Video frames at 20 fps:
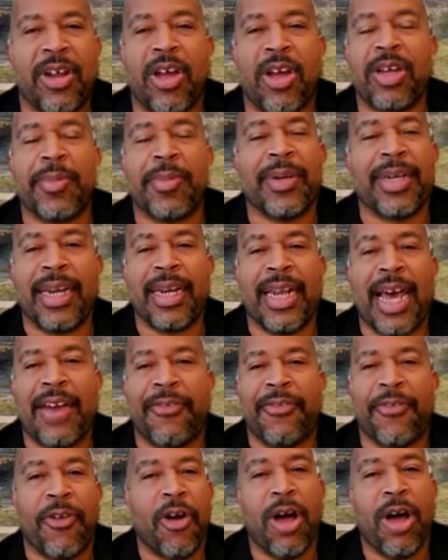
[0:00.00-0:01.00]
ultimate
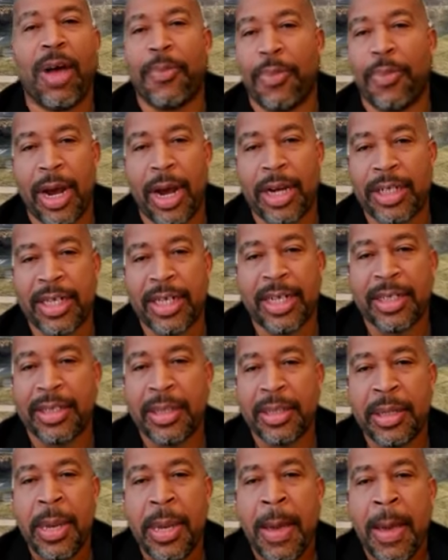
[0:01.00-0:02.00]
deadline for all projects.
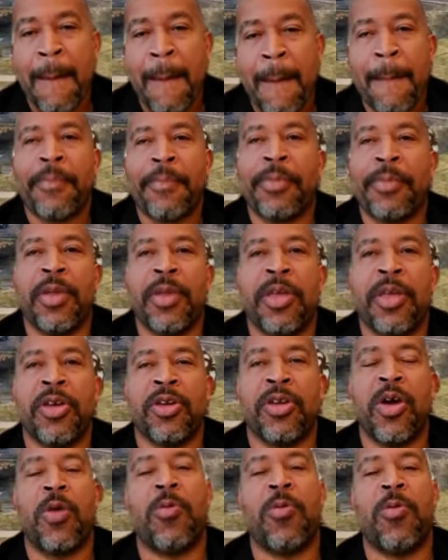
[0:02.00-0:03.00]
You
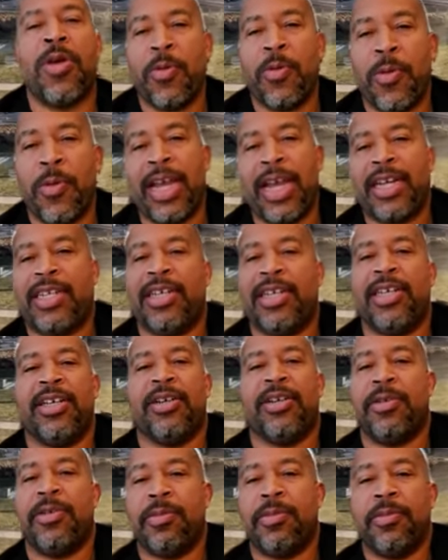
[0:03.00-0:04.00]
don't want to wait
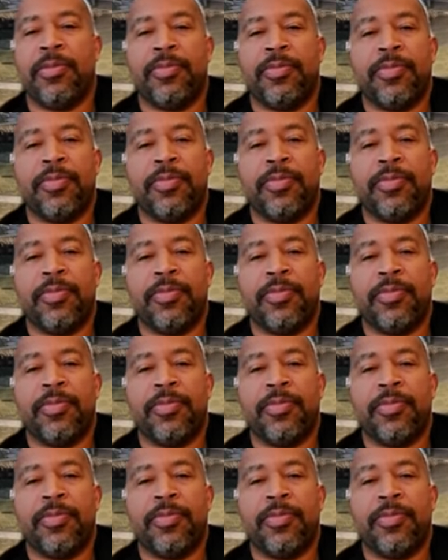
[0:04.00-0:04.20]
till